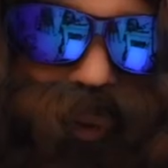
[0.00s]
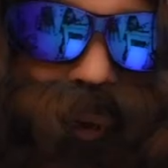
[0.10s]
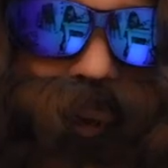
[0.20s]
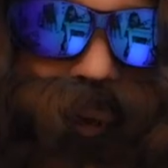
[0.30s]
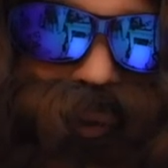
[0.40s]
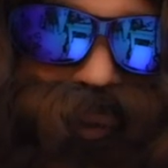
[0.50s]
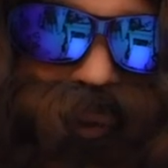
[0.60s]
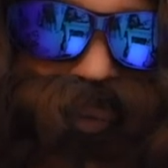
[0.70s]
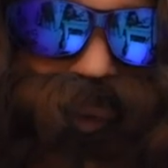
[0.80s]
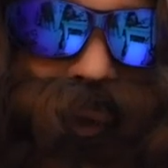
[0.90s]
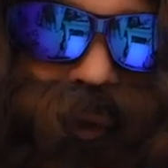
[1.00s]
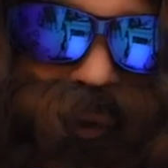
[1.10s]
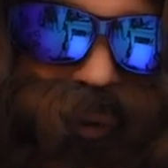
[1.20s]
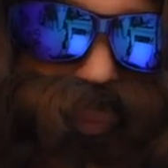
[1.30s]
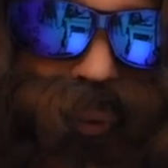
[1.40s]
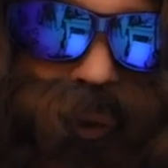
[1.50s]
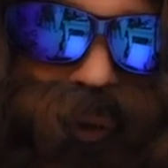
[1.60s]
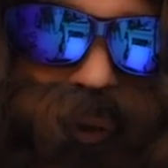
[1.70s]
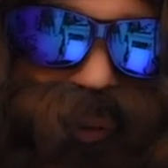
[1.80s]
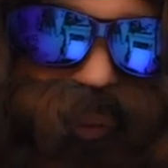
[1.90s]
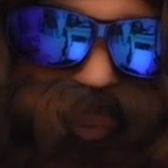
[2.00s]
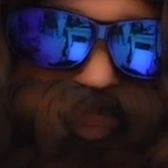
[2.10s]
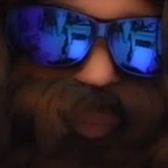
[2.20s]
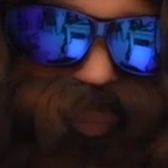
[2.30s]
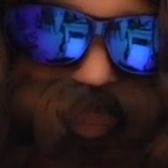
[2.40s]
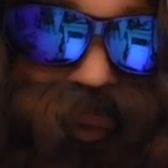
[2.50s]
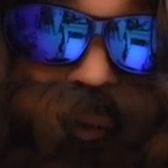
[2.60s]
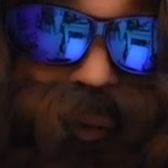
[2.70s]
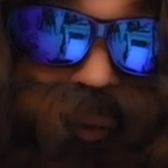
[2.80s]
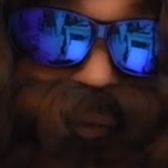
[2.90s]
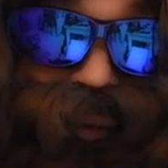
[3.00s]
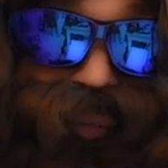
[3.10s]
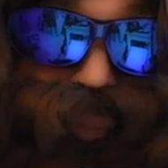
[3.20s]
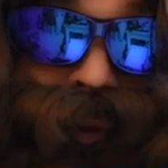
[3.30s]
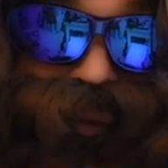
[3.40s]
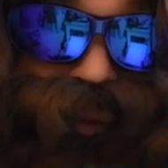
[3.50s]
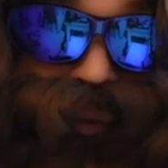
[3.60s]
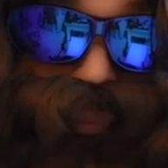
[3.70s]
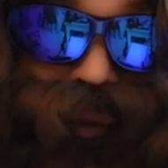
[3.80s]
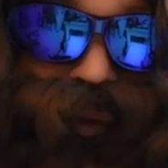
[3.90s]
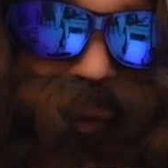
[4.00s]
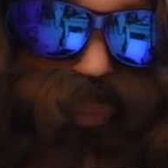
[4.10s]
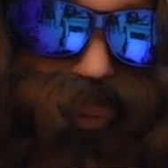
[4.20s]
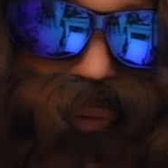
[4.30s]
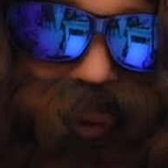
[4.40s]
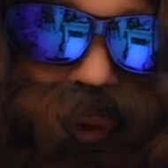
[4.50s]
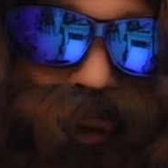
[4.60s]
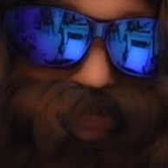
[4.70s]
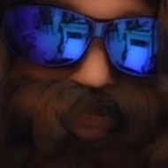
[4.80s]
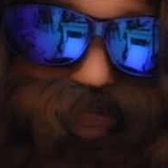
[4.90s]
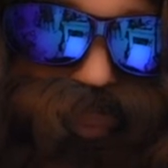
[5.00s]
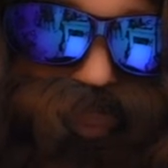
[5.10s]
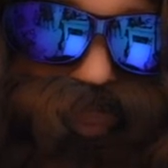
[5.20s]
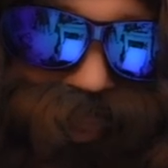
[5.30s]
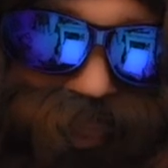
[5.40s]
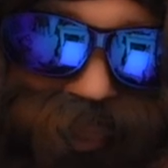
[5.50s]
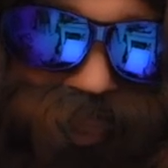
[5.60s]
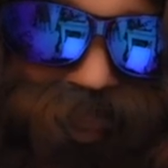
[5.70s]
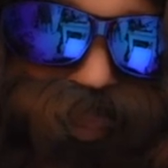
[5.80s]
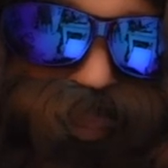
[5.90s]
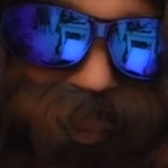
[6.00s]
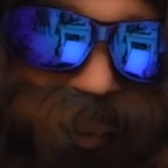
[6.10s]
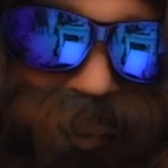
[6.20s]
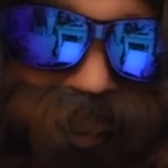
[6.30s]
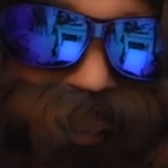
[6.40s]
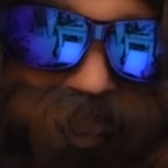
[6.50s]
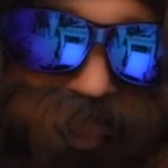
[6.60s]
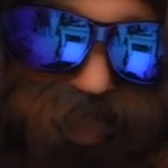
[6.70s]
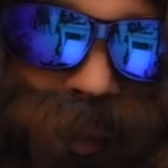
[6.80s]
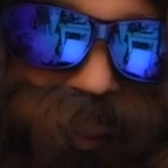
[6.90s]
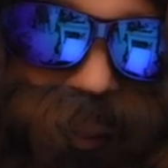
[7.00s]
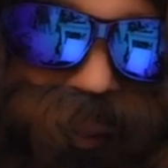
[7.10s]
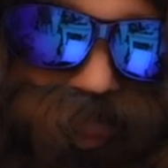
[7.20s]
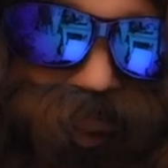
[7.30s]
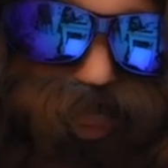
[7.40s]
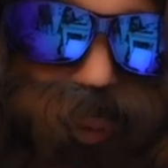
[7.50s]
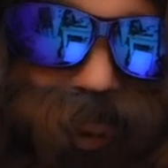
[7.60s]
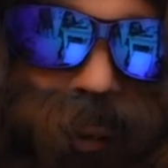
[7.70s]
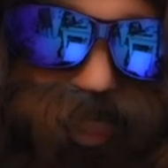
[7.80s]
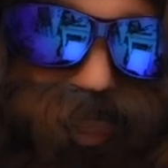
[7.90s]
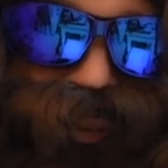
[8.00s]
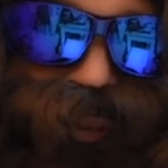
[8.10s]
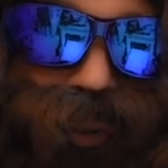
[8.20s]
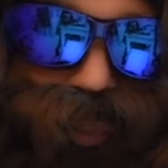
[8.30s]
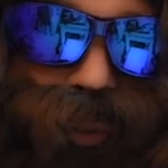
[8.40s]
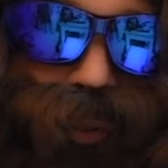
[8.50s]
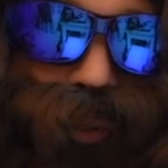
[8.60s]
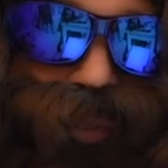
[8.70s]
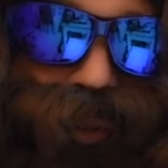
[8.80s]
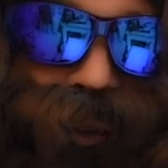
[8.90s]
a hill of gator burgers. This pandemia is blowing up. This pandemia is blowing up a storm over